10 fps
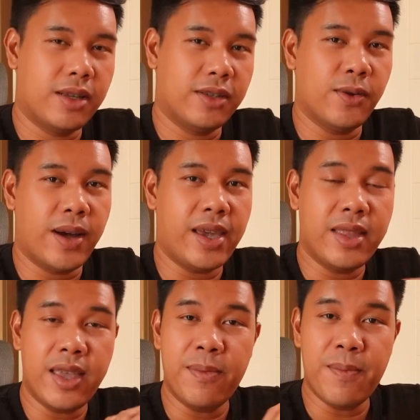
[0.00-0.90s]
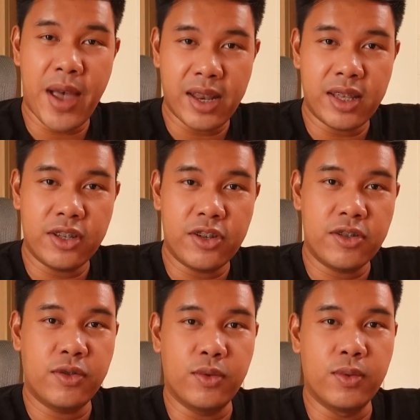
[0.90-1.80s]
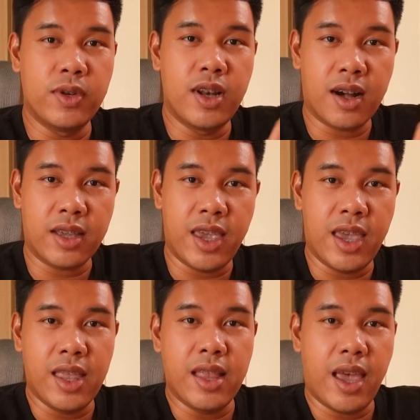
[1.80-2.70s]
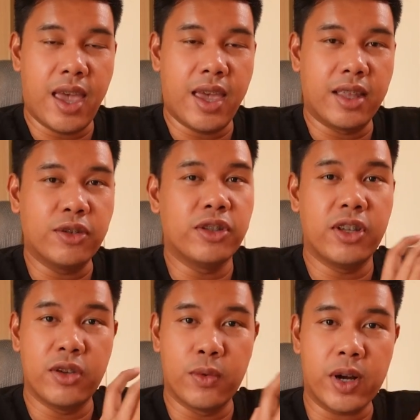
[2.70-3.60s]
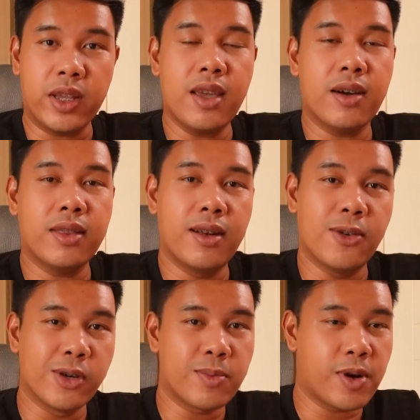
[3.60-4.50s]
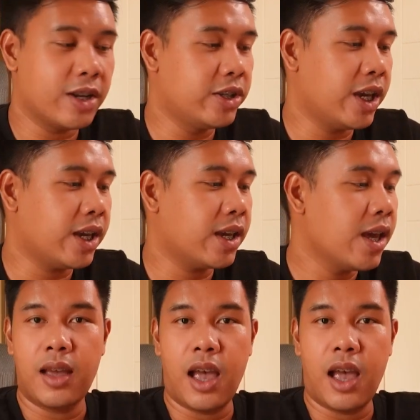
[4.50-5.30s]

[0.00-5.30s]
So I did manage to lock in and continue working on the logo project.